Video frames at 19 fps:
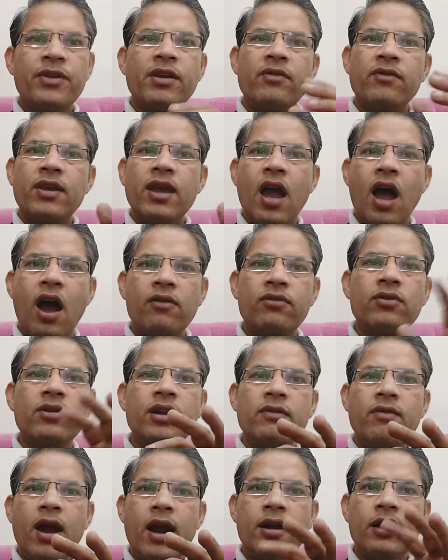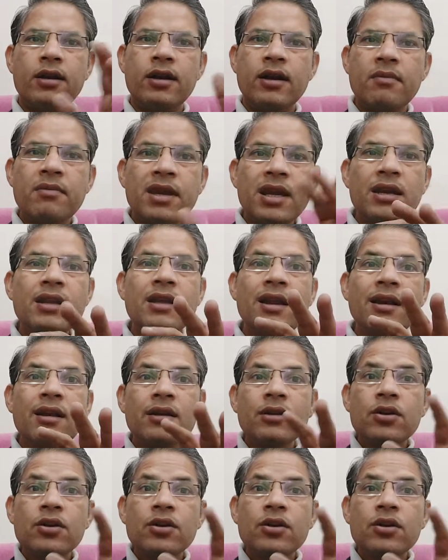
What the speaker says: we have to divide it in a medial